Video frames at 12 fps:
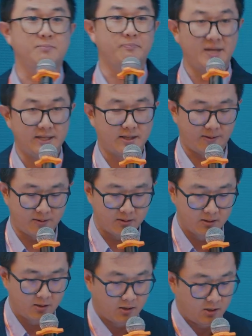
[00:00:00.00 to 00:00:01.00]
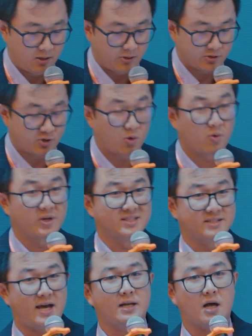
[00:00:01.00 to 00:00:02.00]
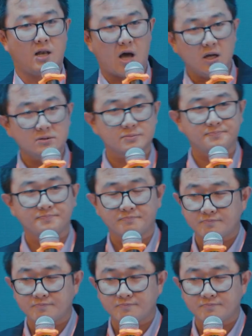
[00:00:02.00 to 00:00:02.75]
million. So is that a lot?